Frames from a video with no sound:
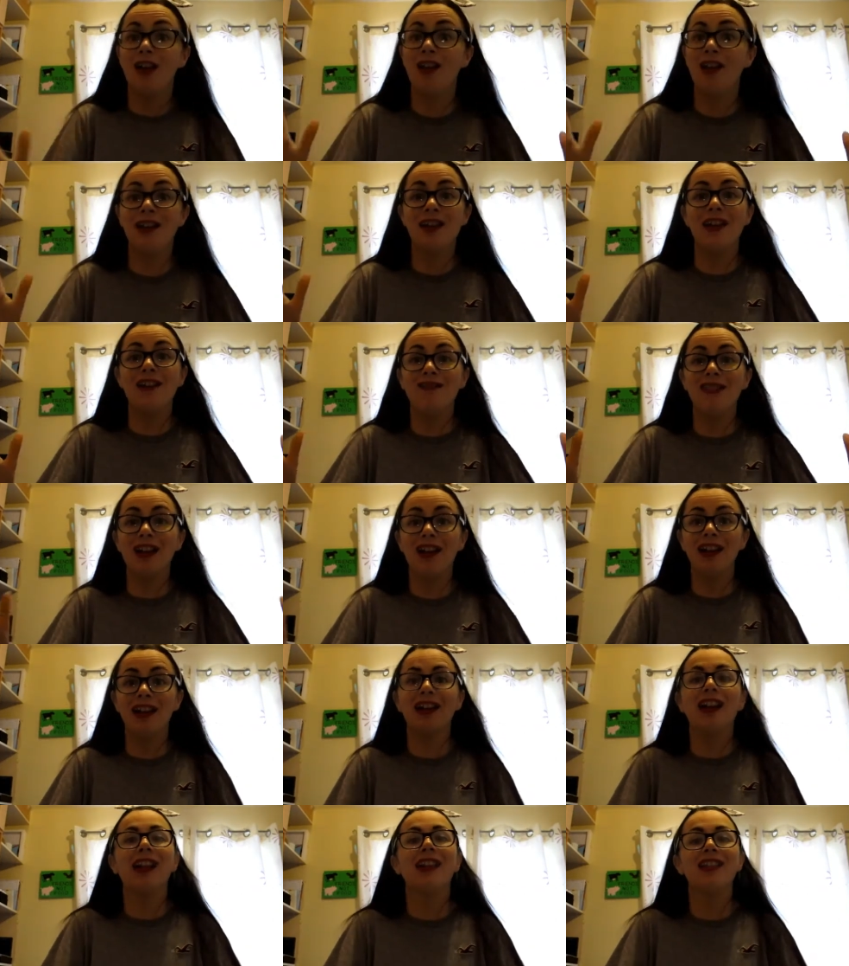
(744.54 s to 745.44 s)
on your
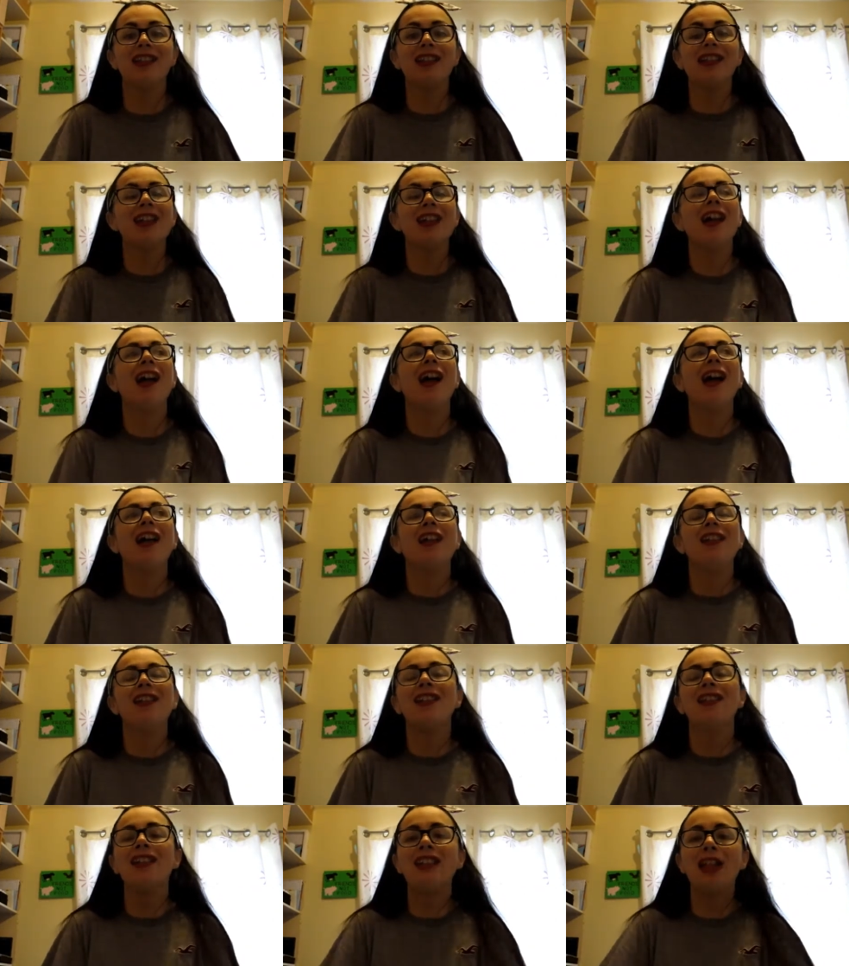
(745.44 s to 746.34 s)
friend list.
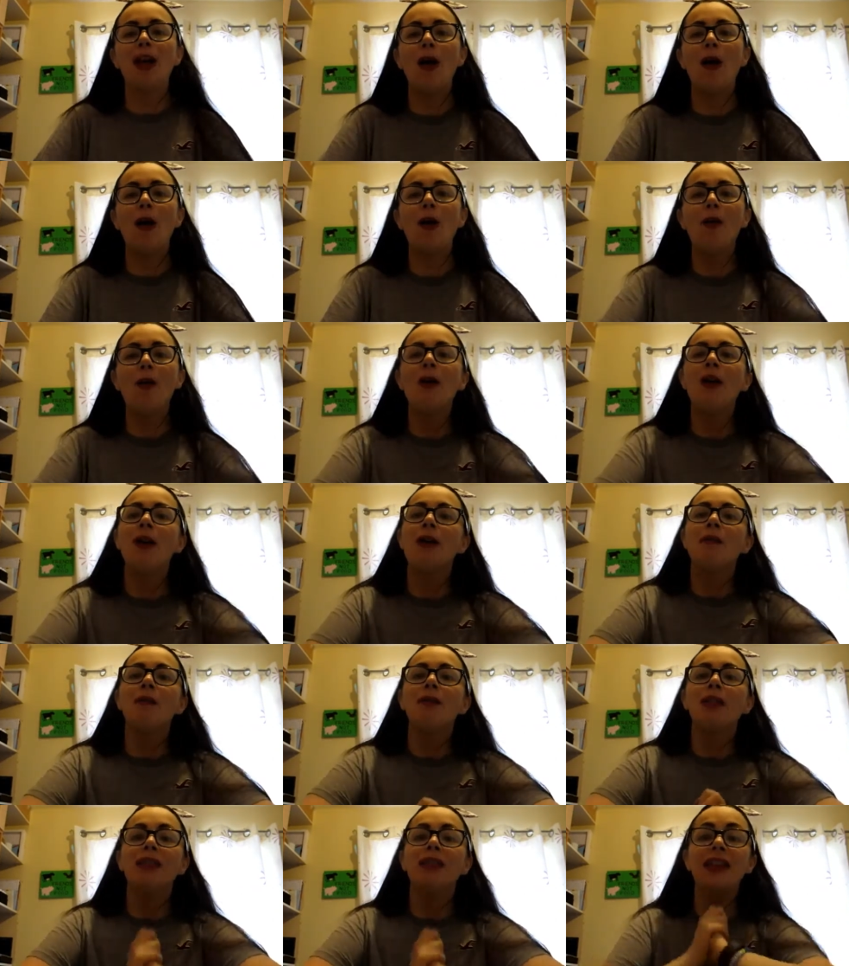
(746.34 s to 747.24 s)
So,
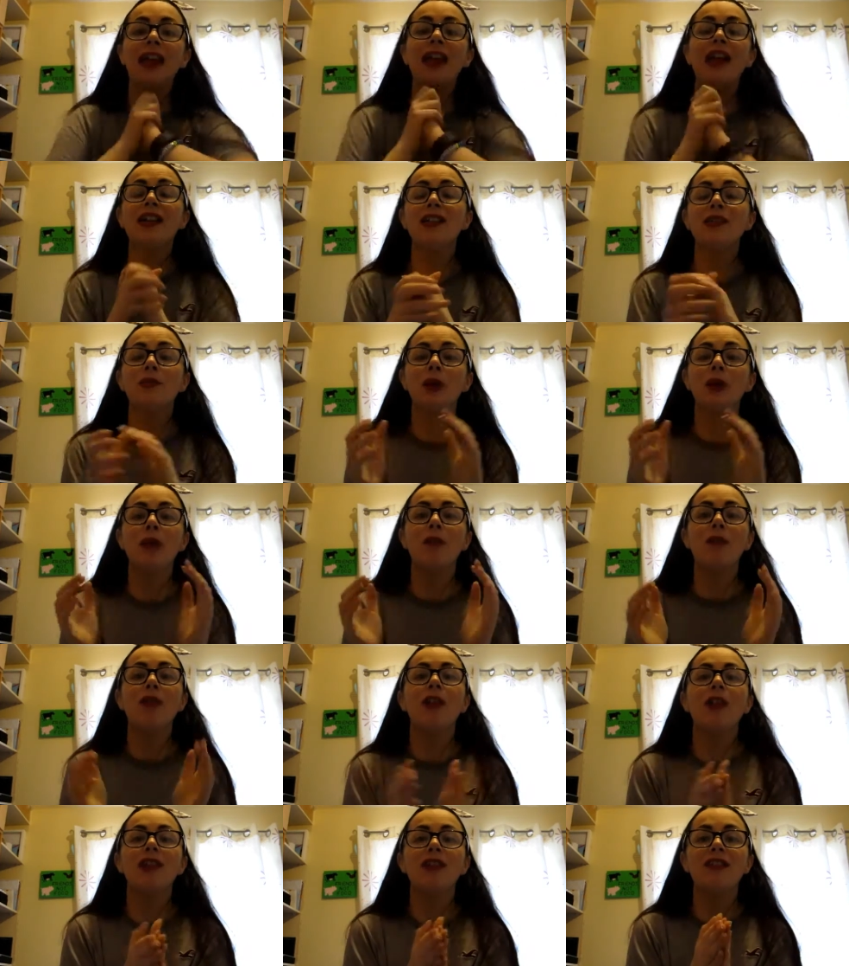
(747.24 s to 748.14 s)
that is where
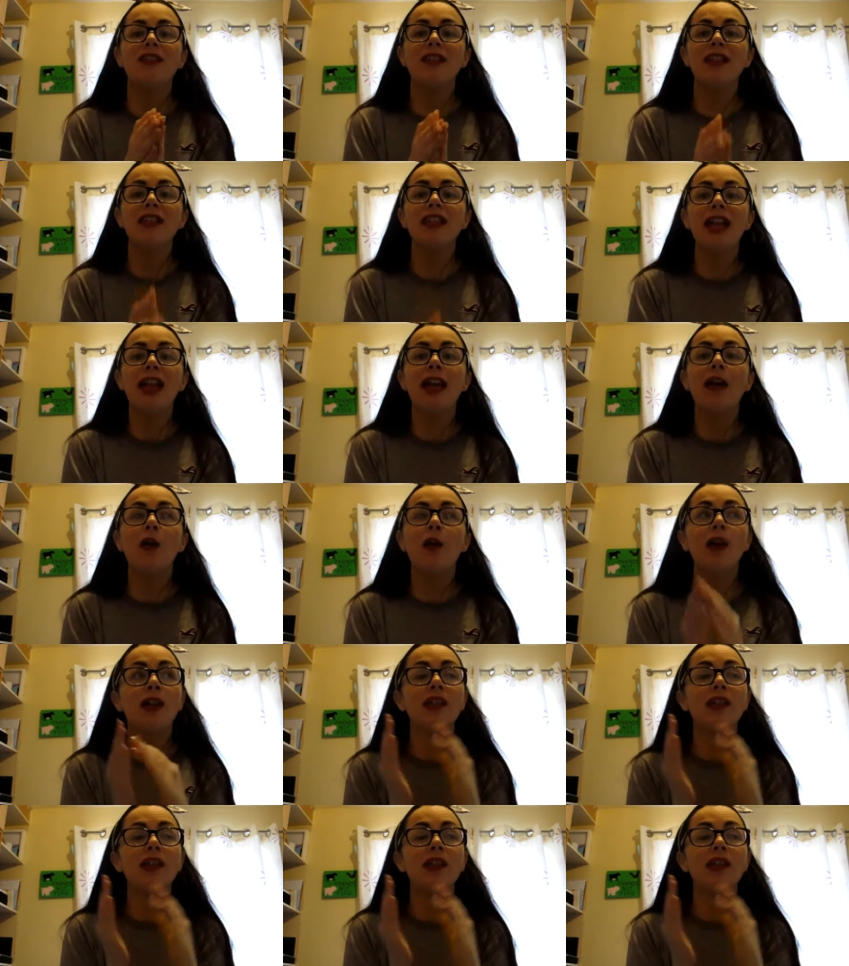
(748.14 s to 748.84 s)
my life is now.